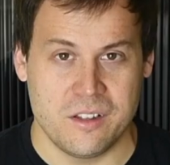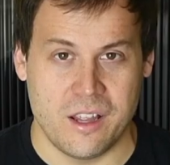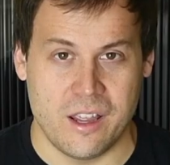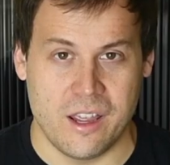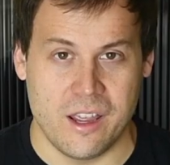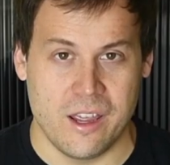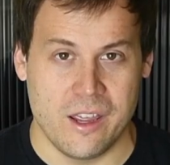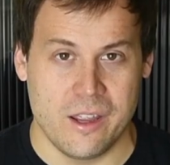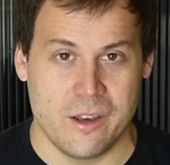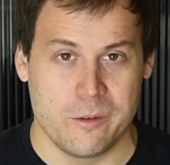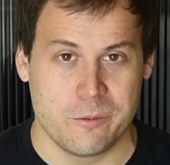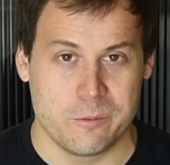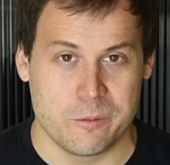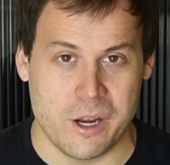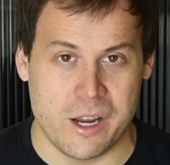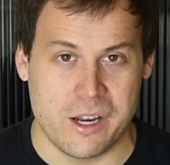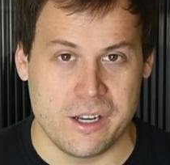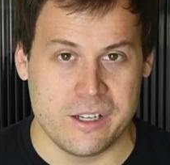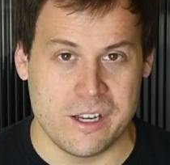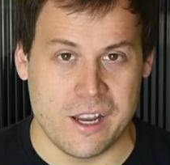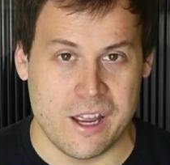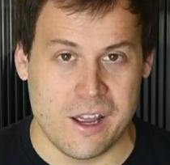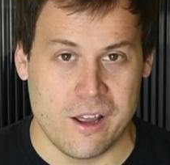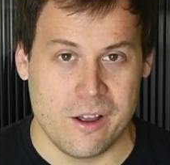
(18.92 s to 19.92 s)
and
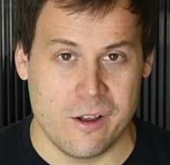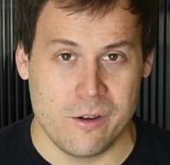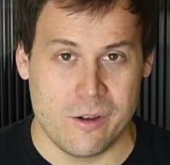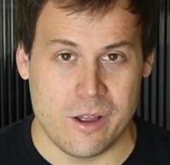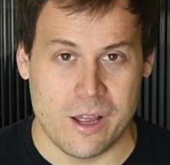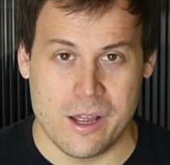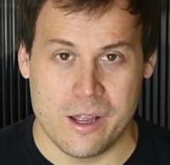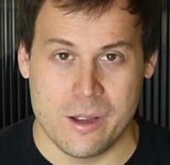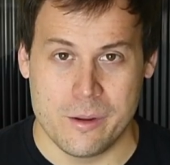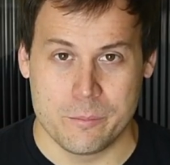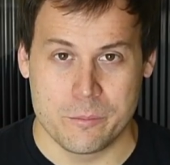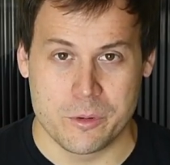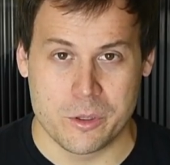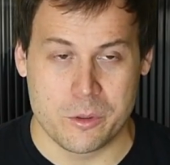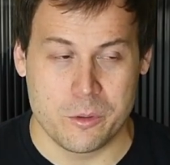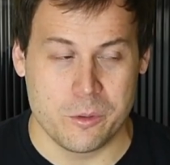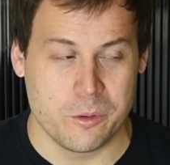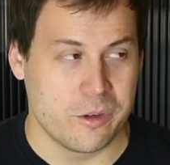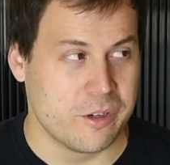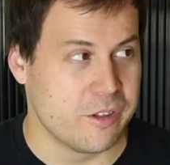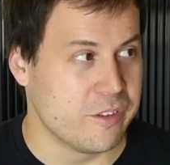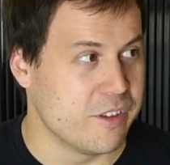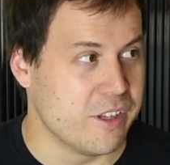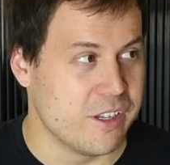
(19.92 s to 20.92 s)
right now I'm
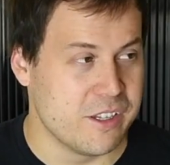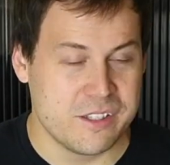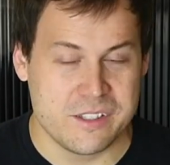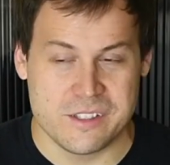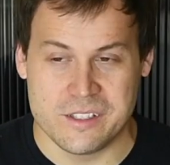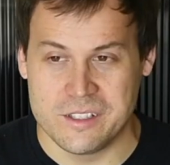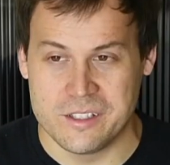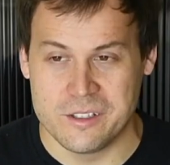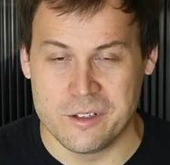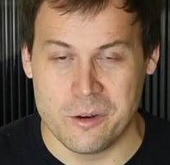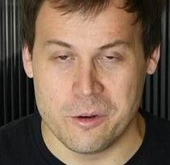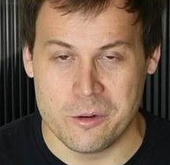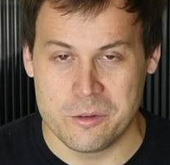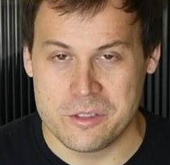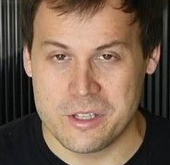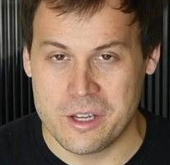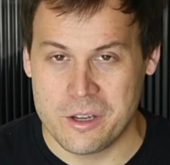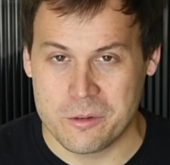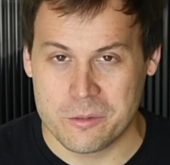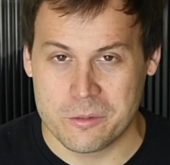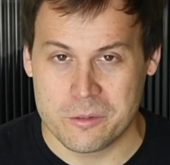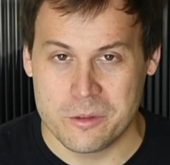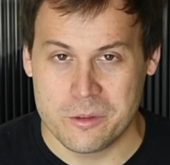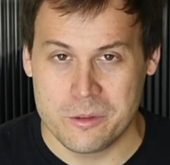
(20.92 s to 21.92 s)
recording this in a
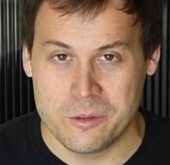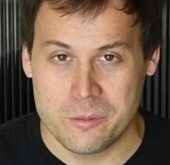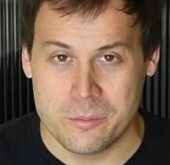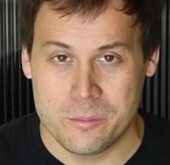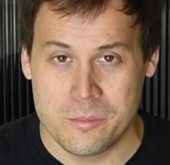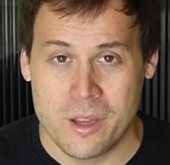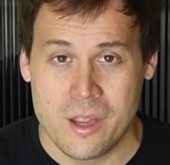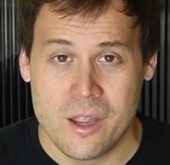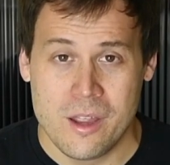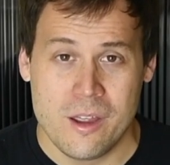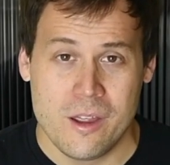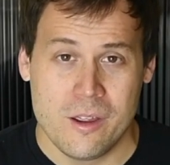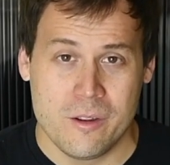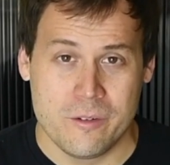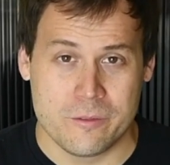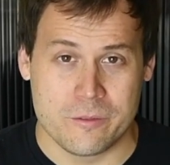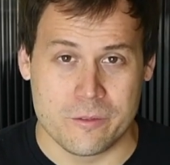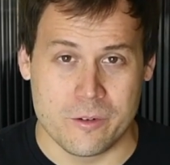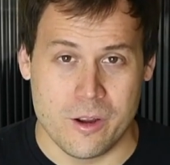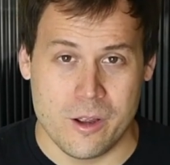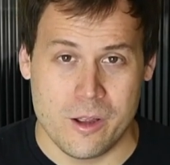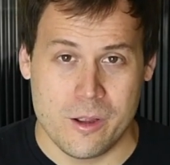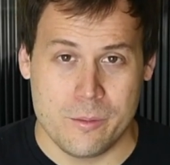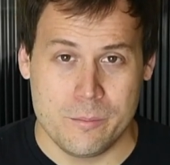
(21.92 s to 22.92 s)
hotel room
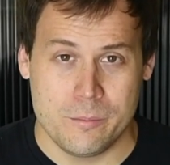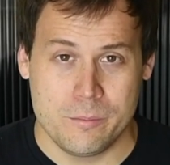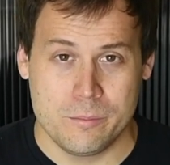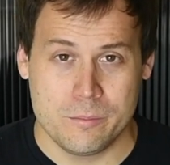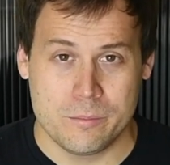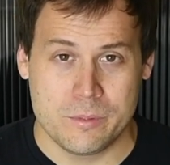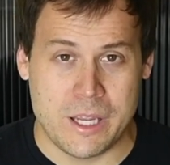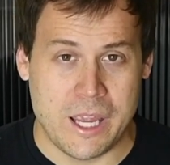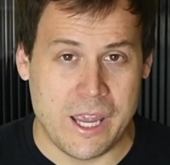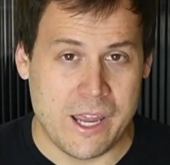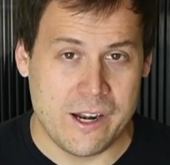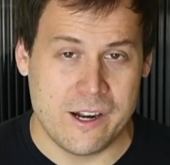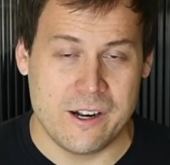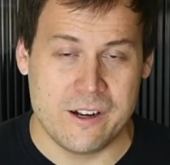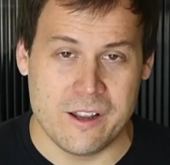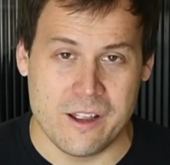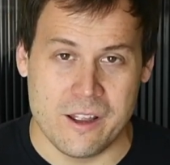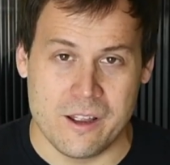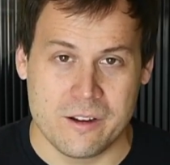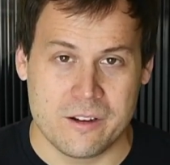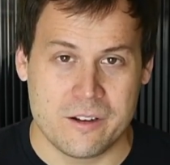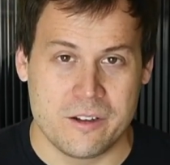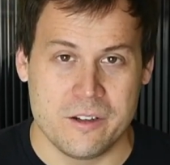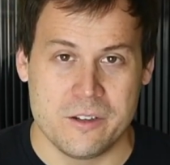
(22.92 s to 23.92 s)
from
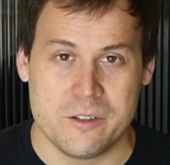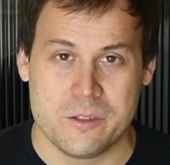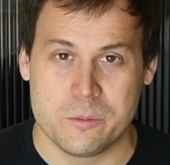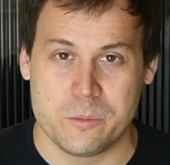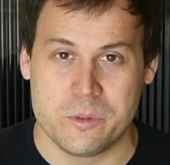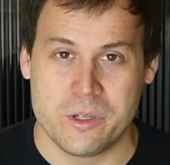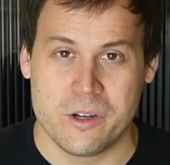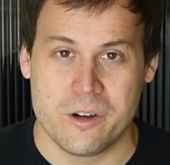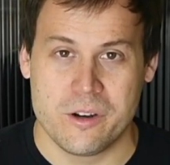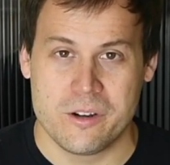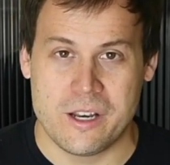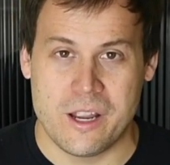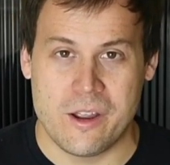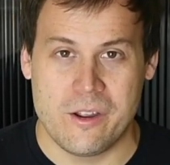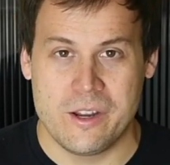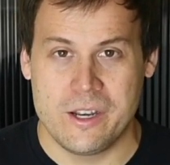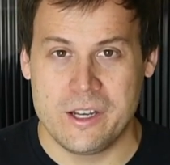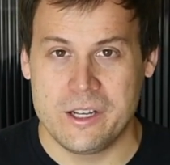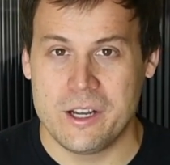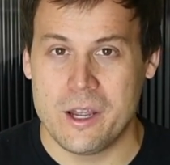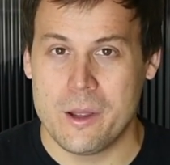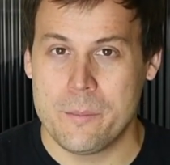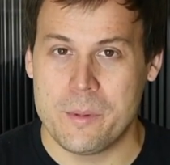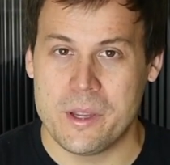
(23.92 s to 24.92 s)
Canada, because we are now
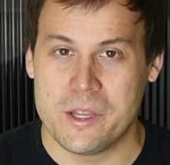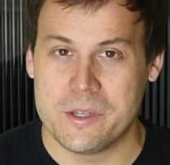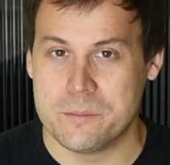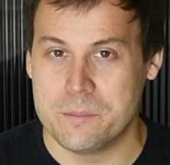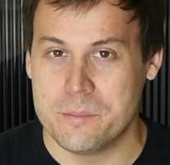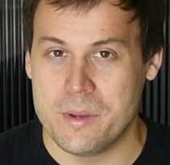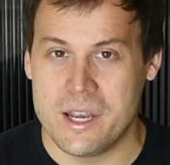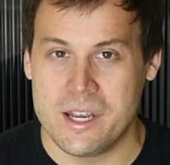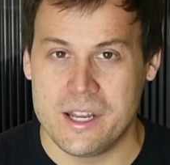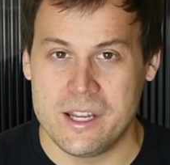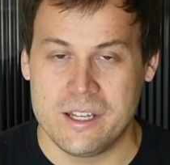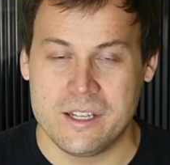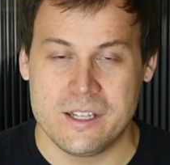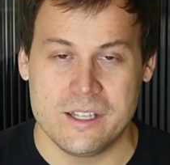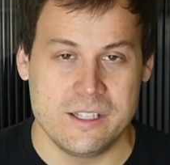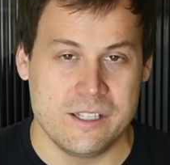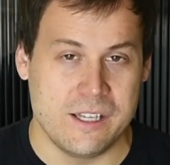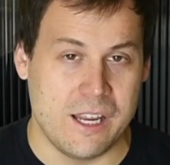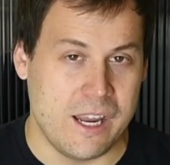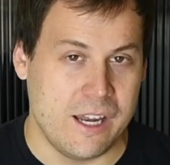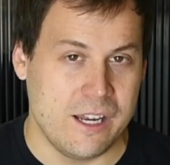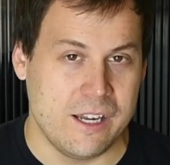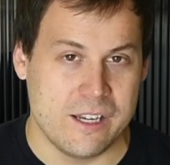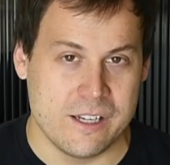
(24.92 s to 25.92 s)
heading up as many
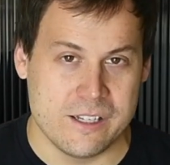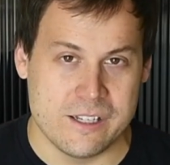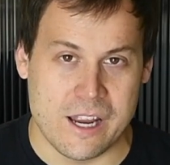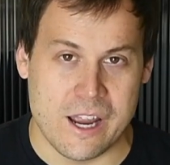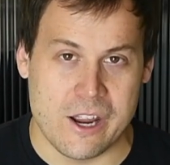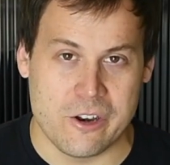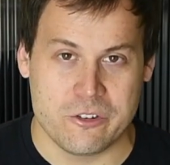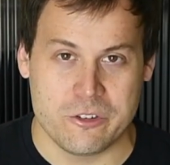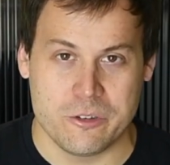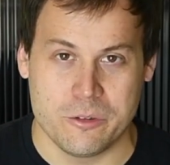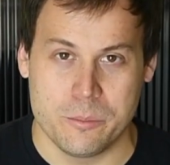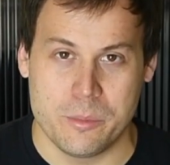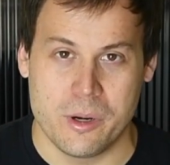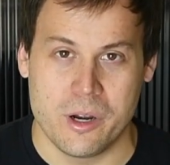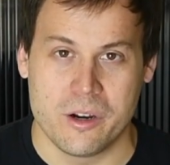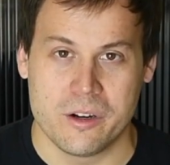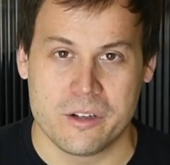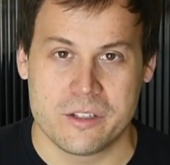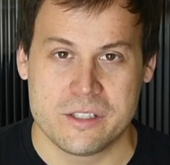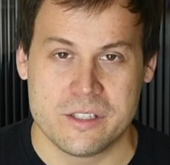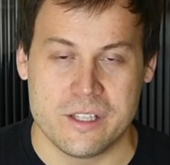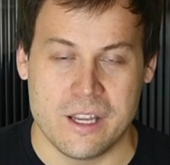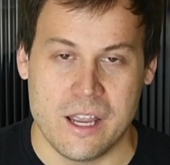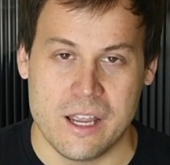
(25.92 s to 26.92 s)
Canadian national
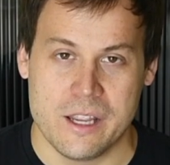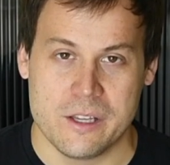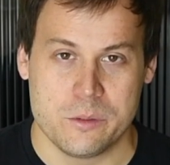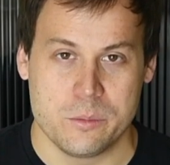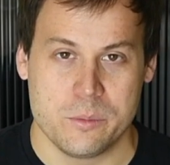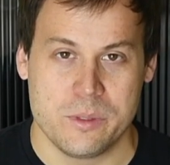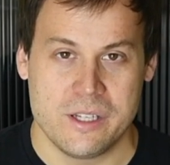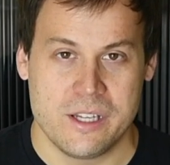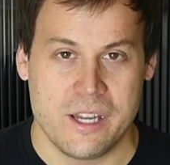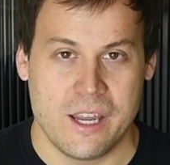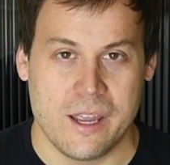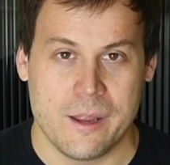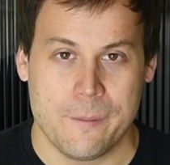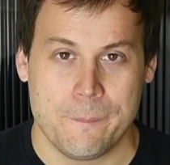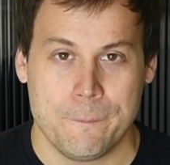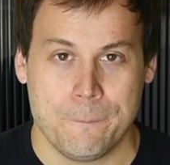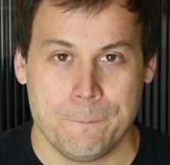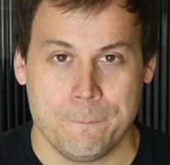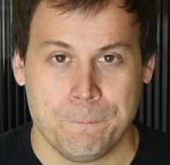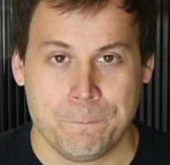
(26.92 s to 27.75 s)
parks as we can.